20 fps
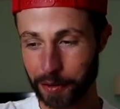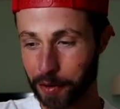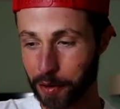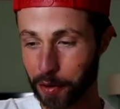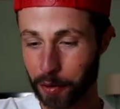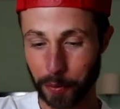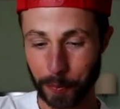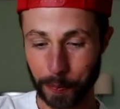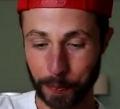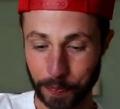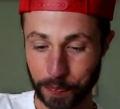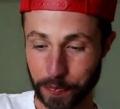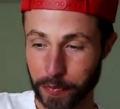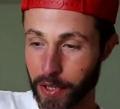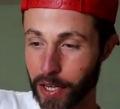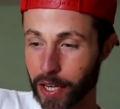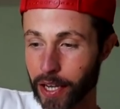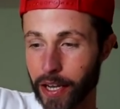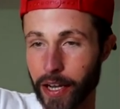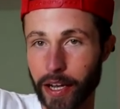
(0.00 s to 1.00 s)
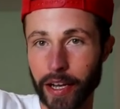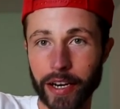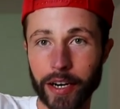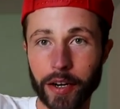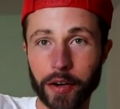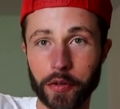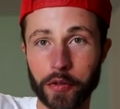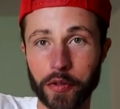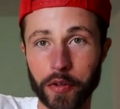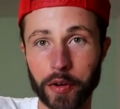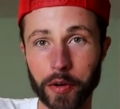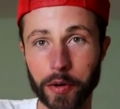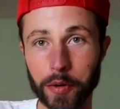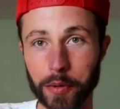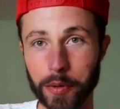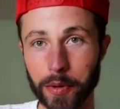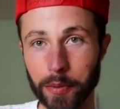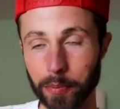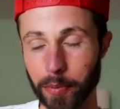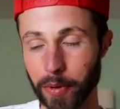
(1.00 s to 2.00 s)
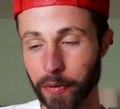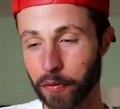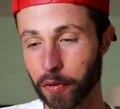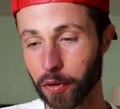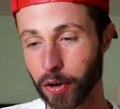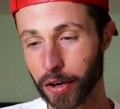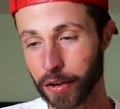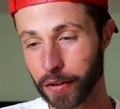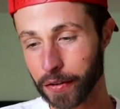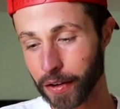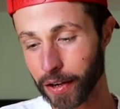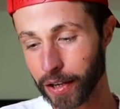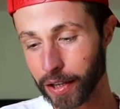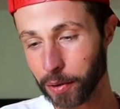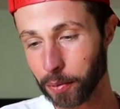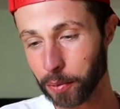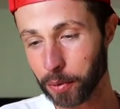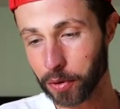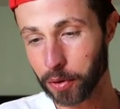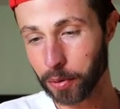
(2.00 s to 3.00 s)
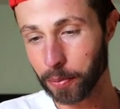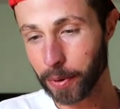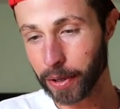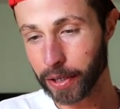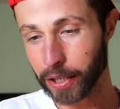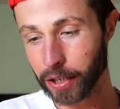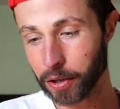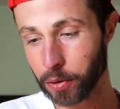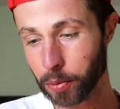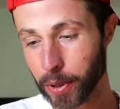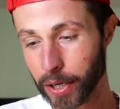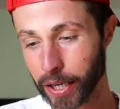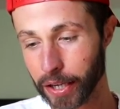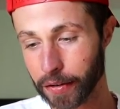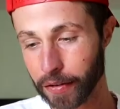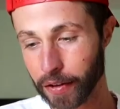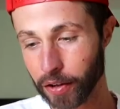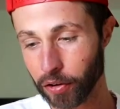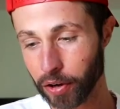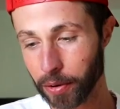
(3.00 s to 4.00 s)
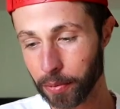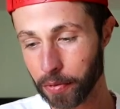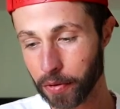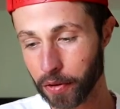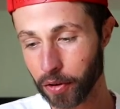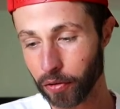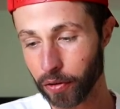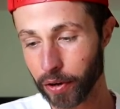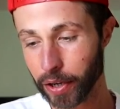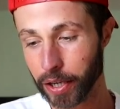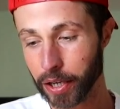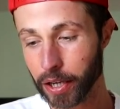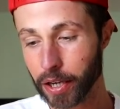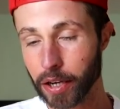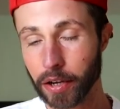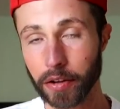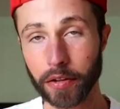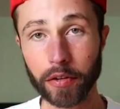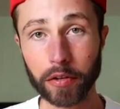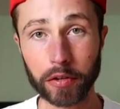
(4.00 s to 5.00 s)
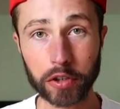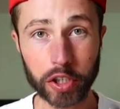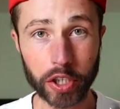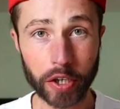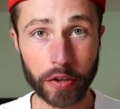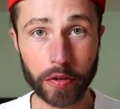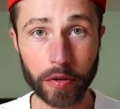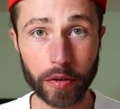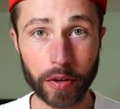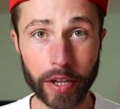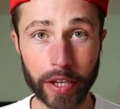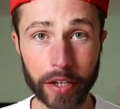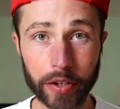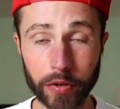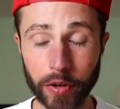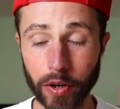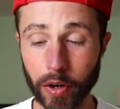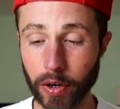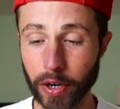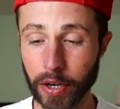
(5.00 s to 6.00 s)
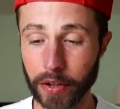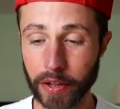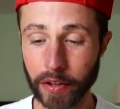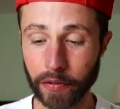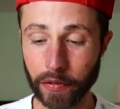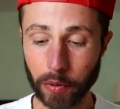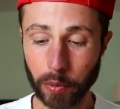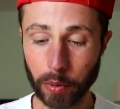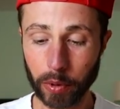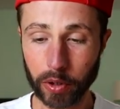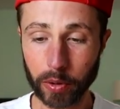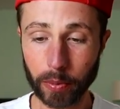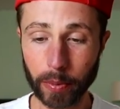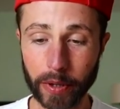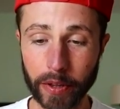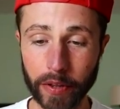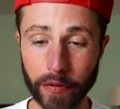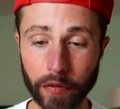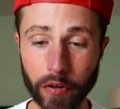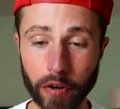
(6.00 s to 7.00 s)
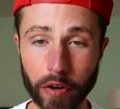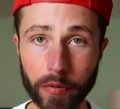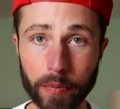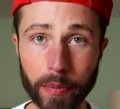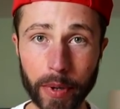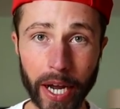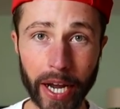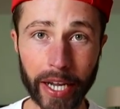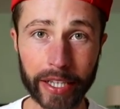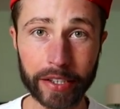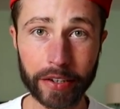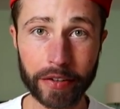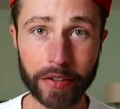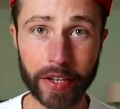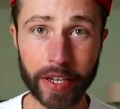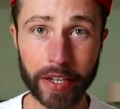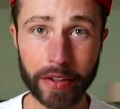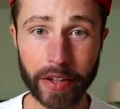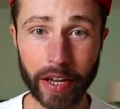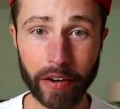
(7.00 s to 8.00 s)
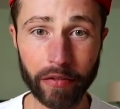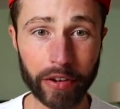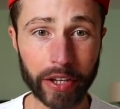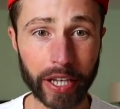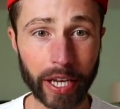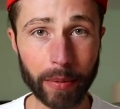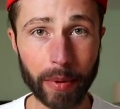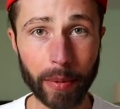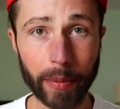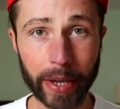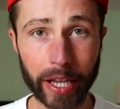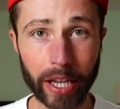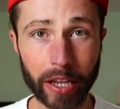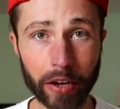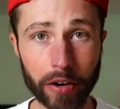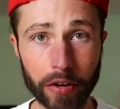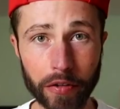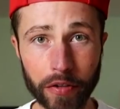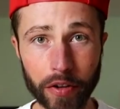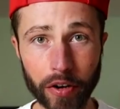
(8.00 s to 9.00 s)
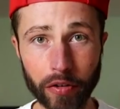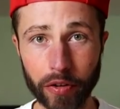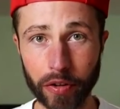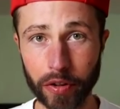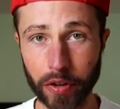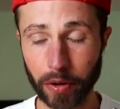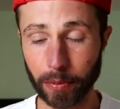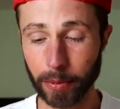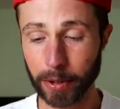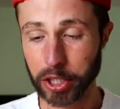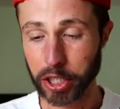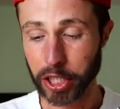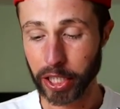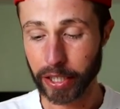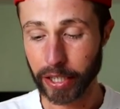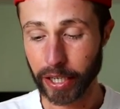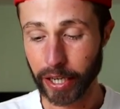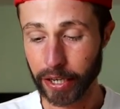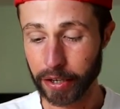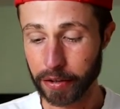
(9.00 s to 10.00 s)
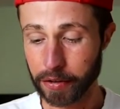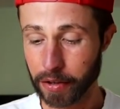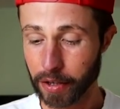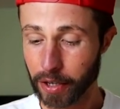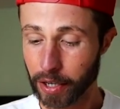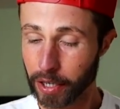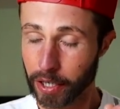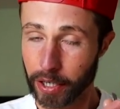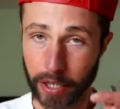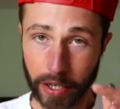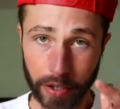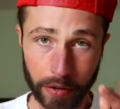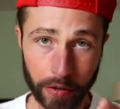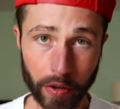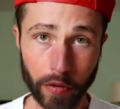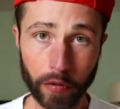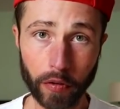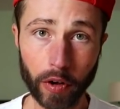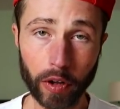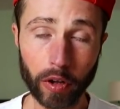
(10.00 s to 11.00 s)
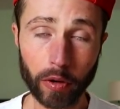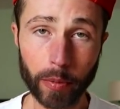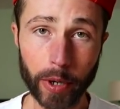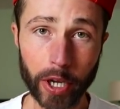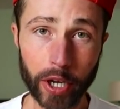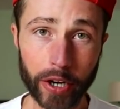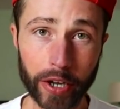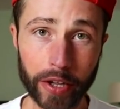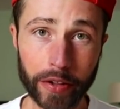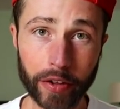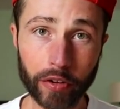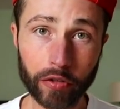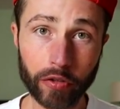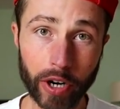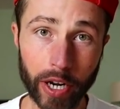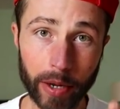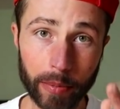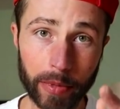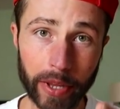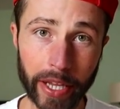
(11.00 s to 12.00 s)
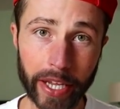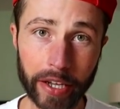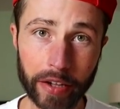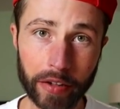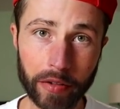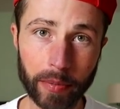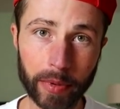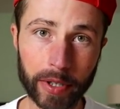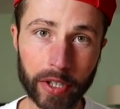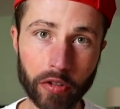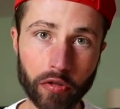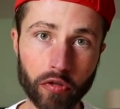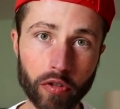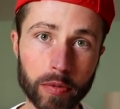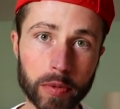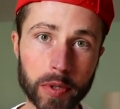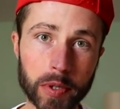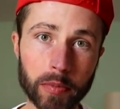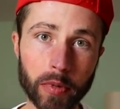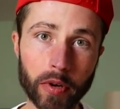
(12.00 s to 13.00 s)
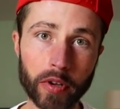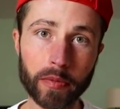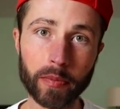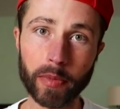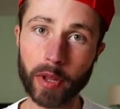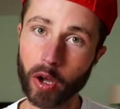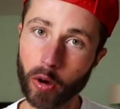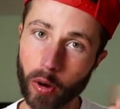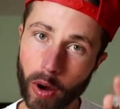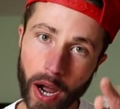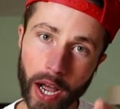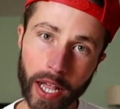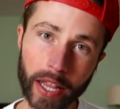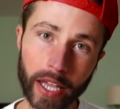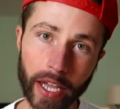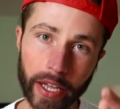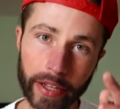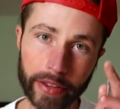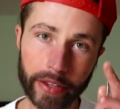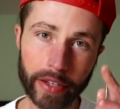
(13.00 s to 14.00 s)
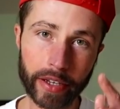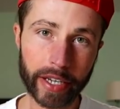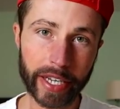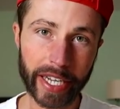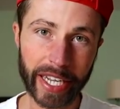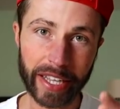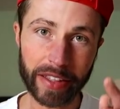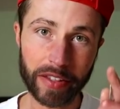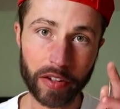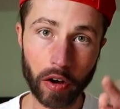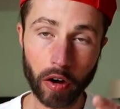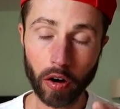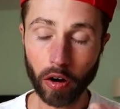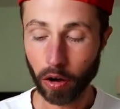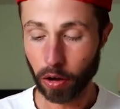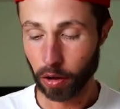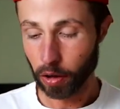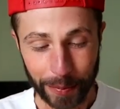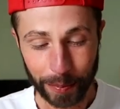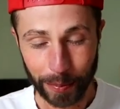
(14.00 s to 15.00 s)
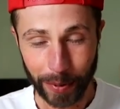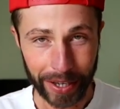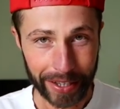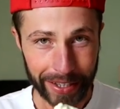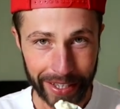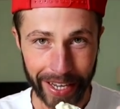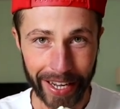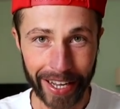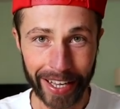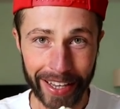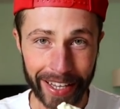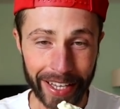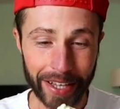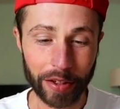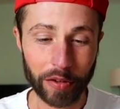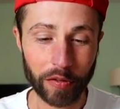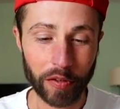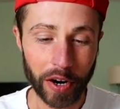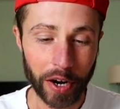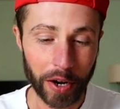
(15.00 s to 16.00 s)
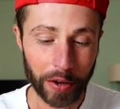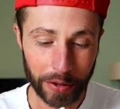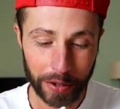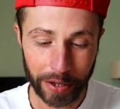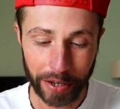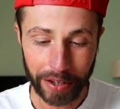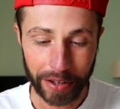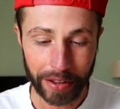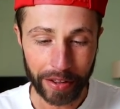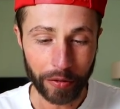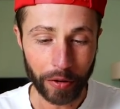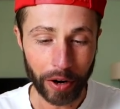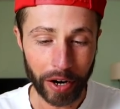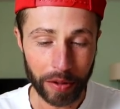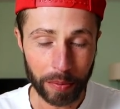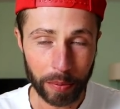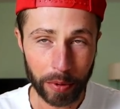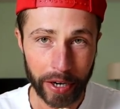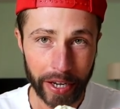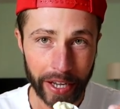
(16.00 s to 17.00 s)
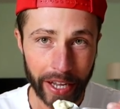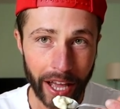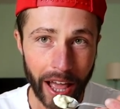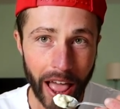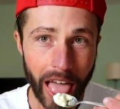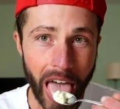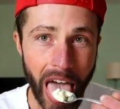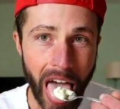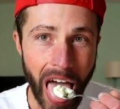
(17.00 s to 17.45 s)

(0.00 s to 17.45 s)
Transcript: So, and also, before I start, I want to make a quick Instagram story. So, just to let you know, guys, if you want to be the first behind the scenes every time I make a lot of stories on my cheat days, so follow me on Instagram. Link is in my description box below. Alan eats all. But yeah, let's try out the rice pudding.